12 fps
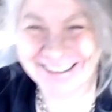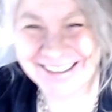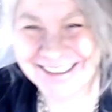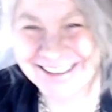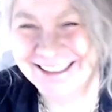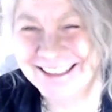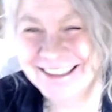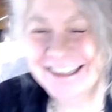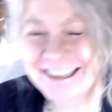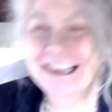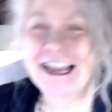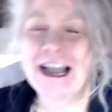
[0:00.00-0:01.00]
I
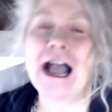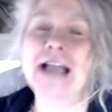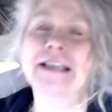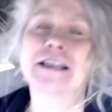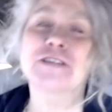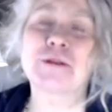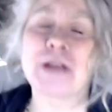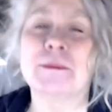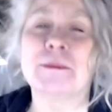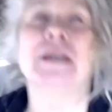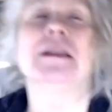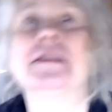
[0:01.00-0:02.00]
guess what I
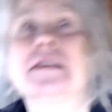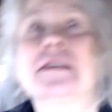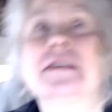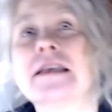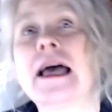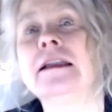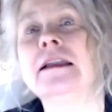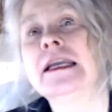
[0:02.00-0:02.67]
mean is that